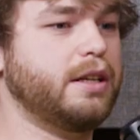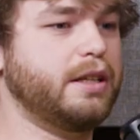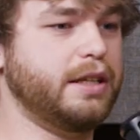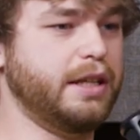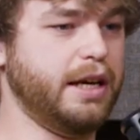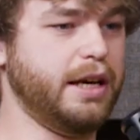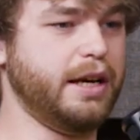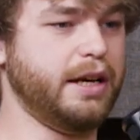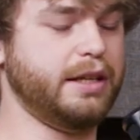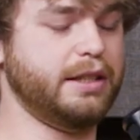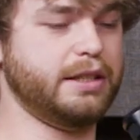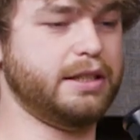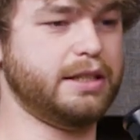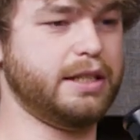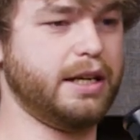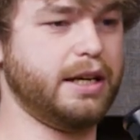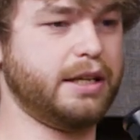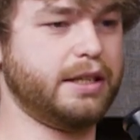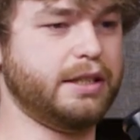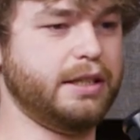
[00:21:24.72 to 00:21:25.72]
Yeah,
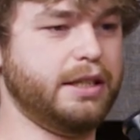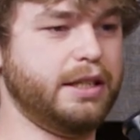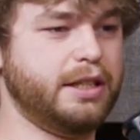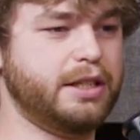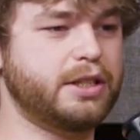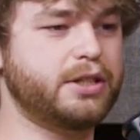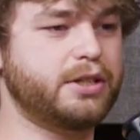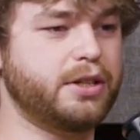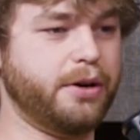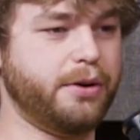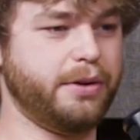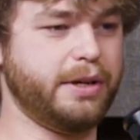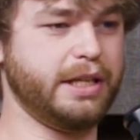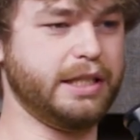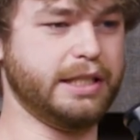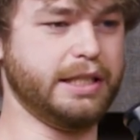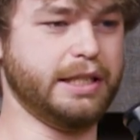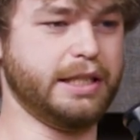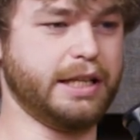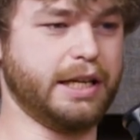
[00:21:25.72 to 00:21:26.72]
exactly. It's so
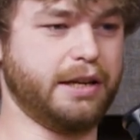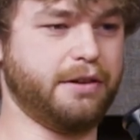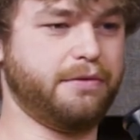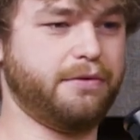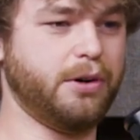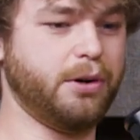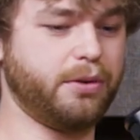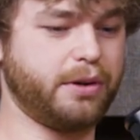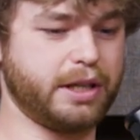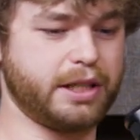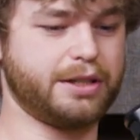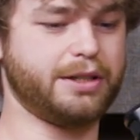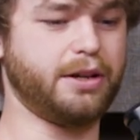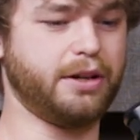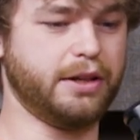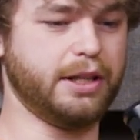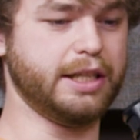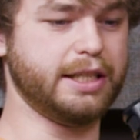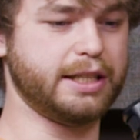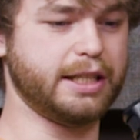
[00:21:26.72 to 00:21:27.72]
easy to get focused
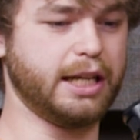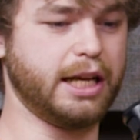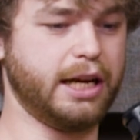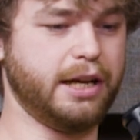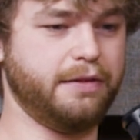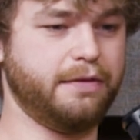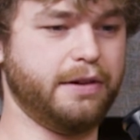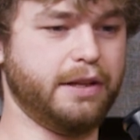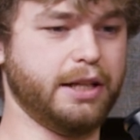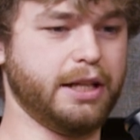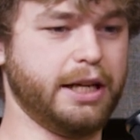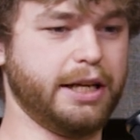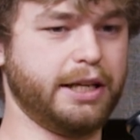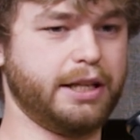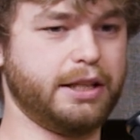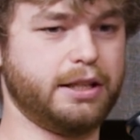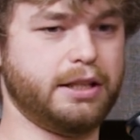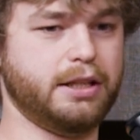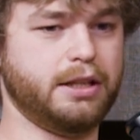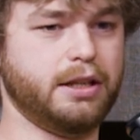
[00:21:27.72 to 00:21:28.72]
on this life and
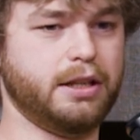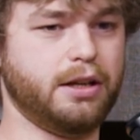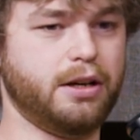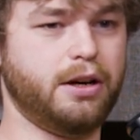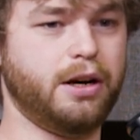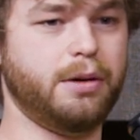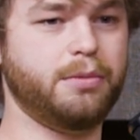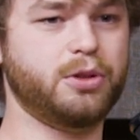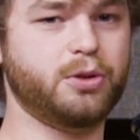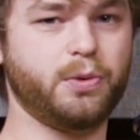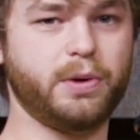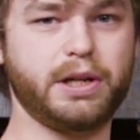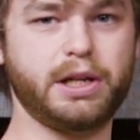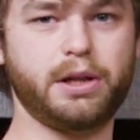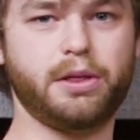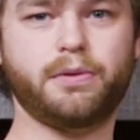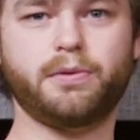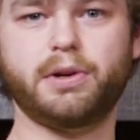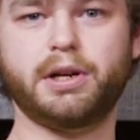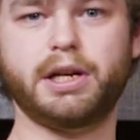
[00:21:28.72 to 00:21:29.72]
like, oh, I'm
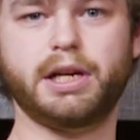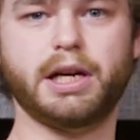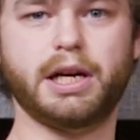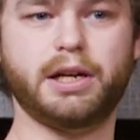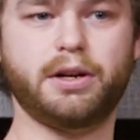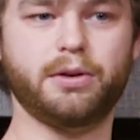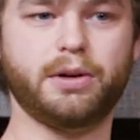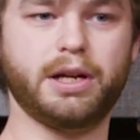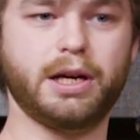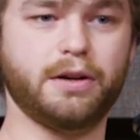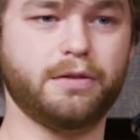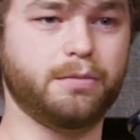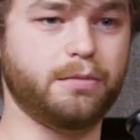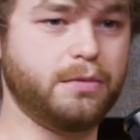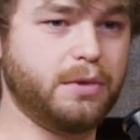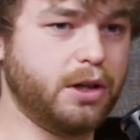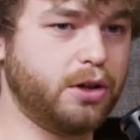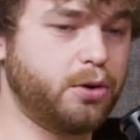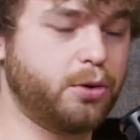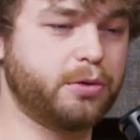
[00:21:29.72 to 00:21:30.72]
23, I don't have
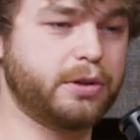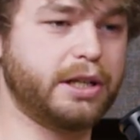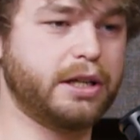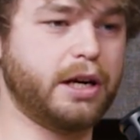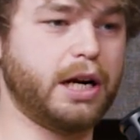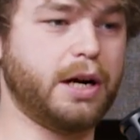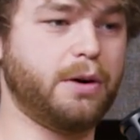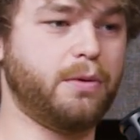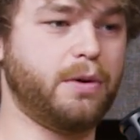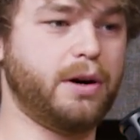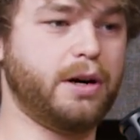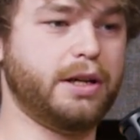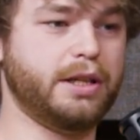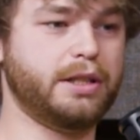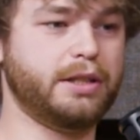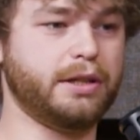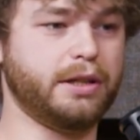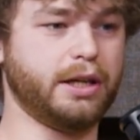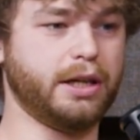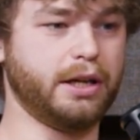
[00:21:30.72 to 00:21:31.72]
the career I
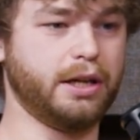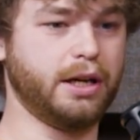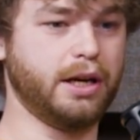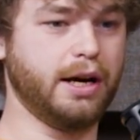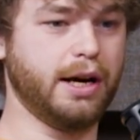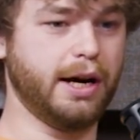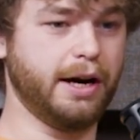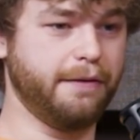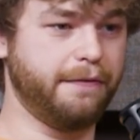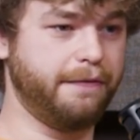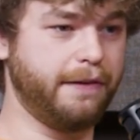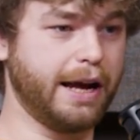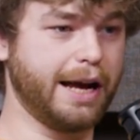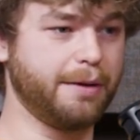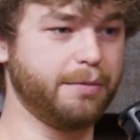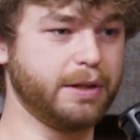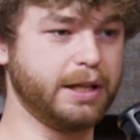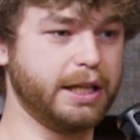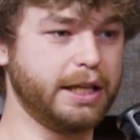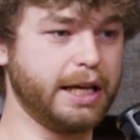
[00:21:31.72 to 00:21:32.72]
want or a
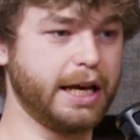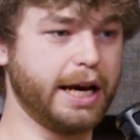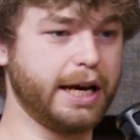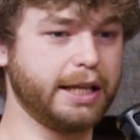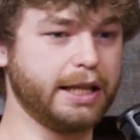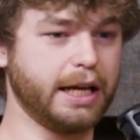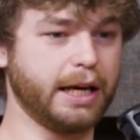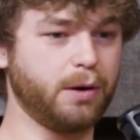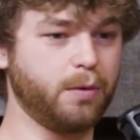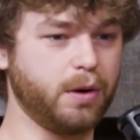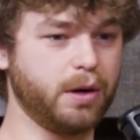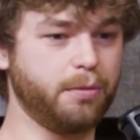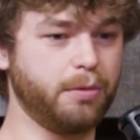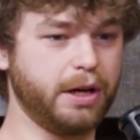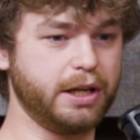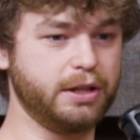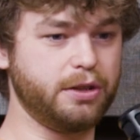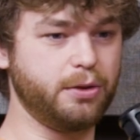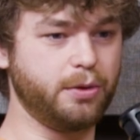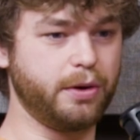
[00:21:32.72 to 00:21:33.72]
family yet. Like, what am
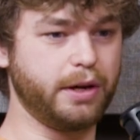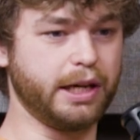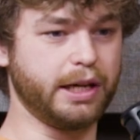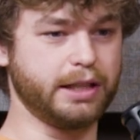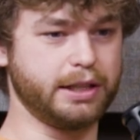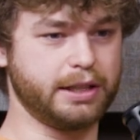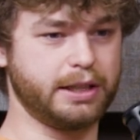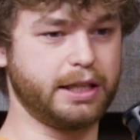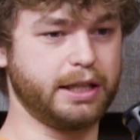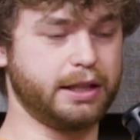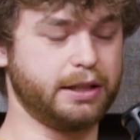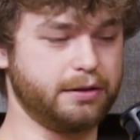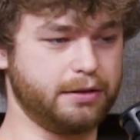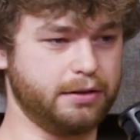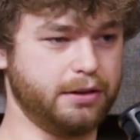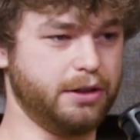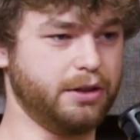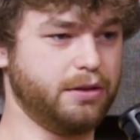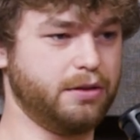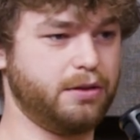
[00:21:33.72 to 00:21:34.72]
I doing? It's like,
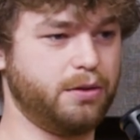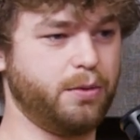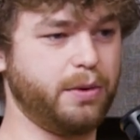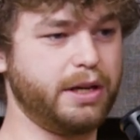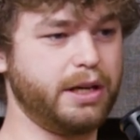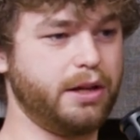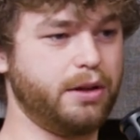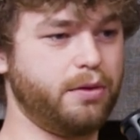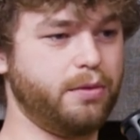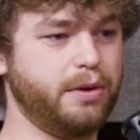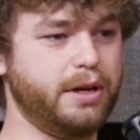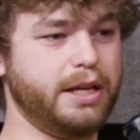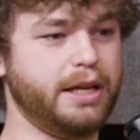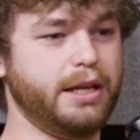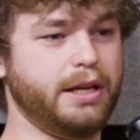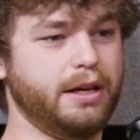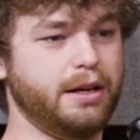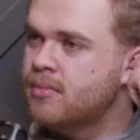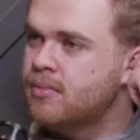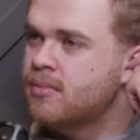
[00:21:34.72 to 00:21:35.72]
you're
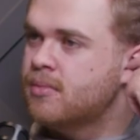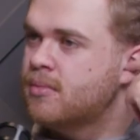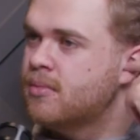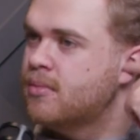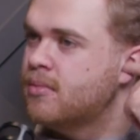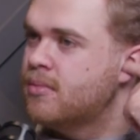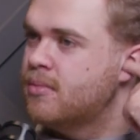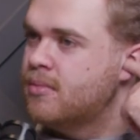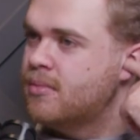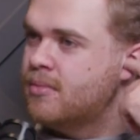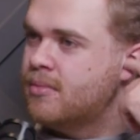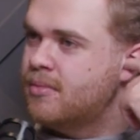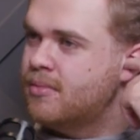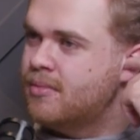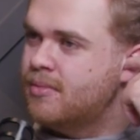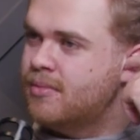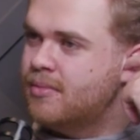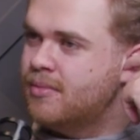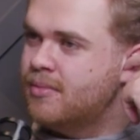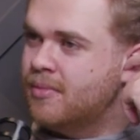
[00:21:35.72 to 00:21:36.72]
23.
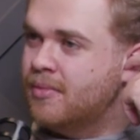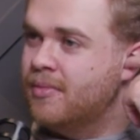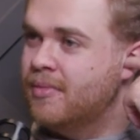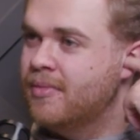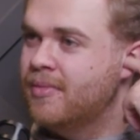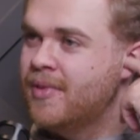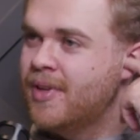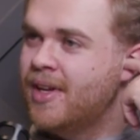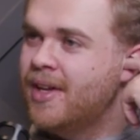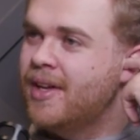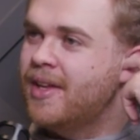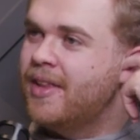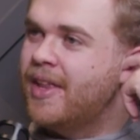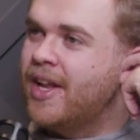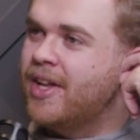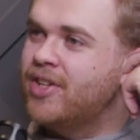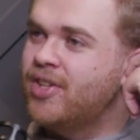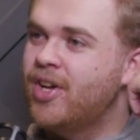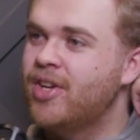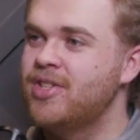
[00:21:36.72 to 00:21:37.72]
Mm-hmm.
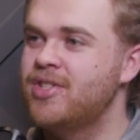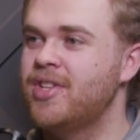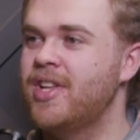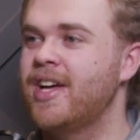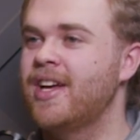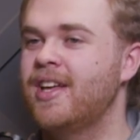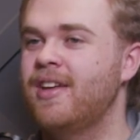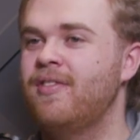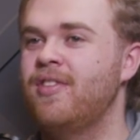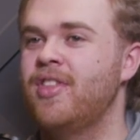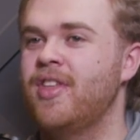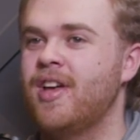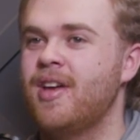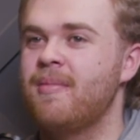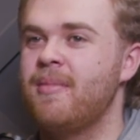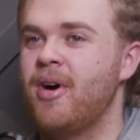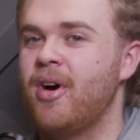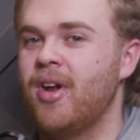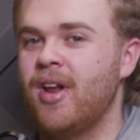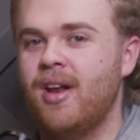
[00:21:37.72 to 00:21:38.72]
Then it's also like, if you think
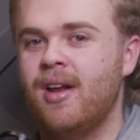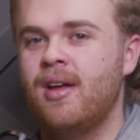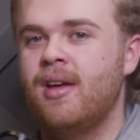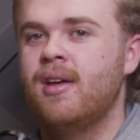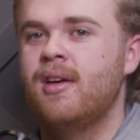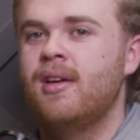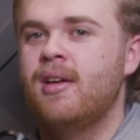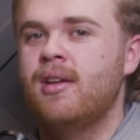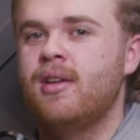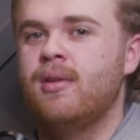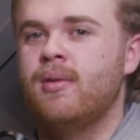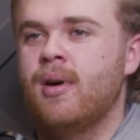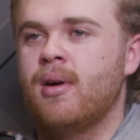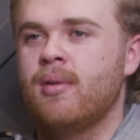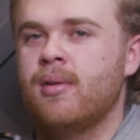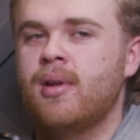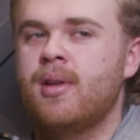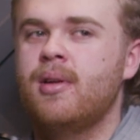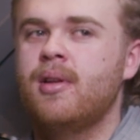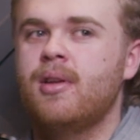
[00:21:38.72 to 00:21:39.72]
about it, do I
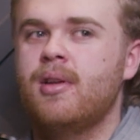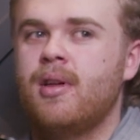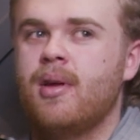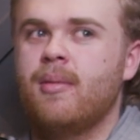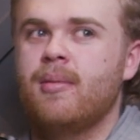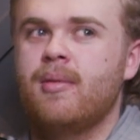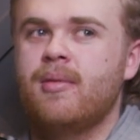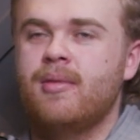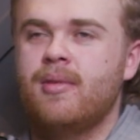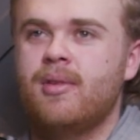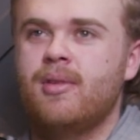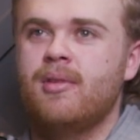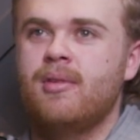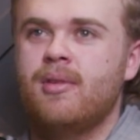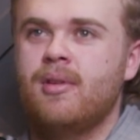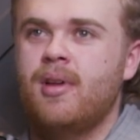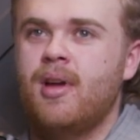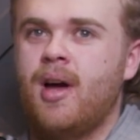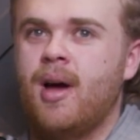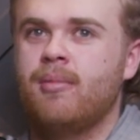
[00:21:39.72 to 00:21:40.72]
really? No,
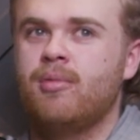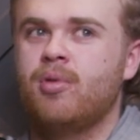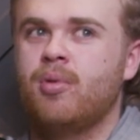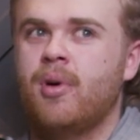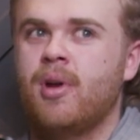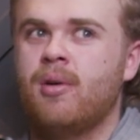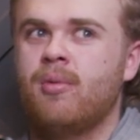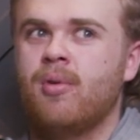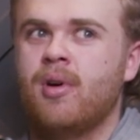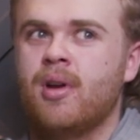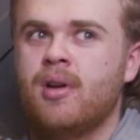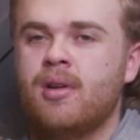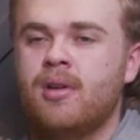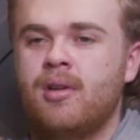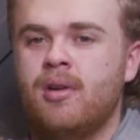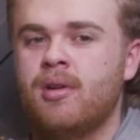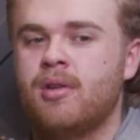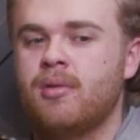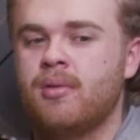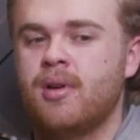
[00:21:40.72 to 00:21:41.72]
I'm 21.
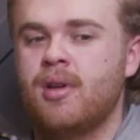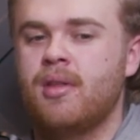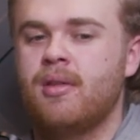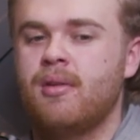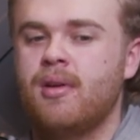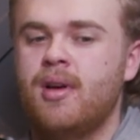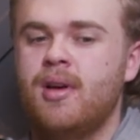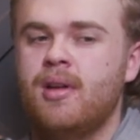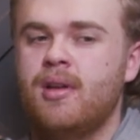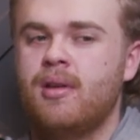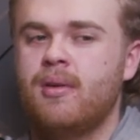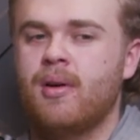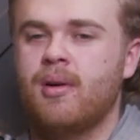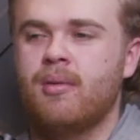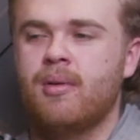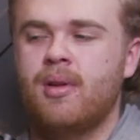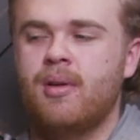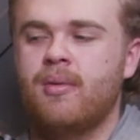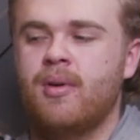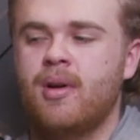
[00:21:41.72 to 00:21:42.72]
You're 23. Do I
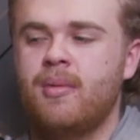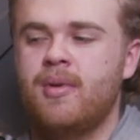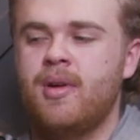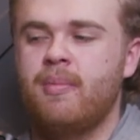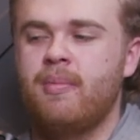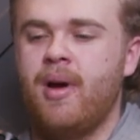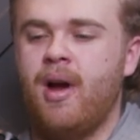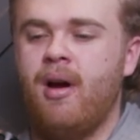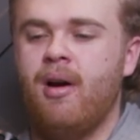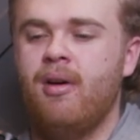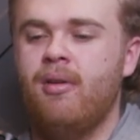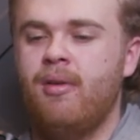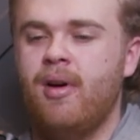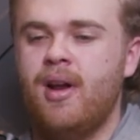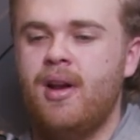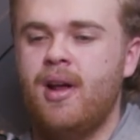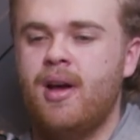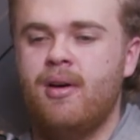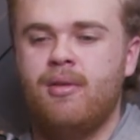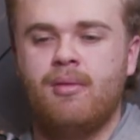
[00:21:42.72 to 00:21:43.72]
really want to be a parent
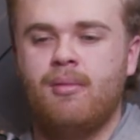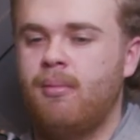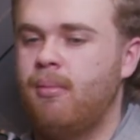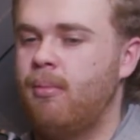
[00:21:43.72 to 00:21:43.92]
right now?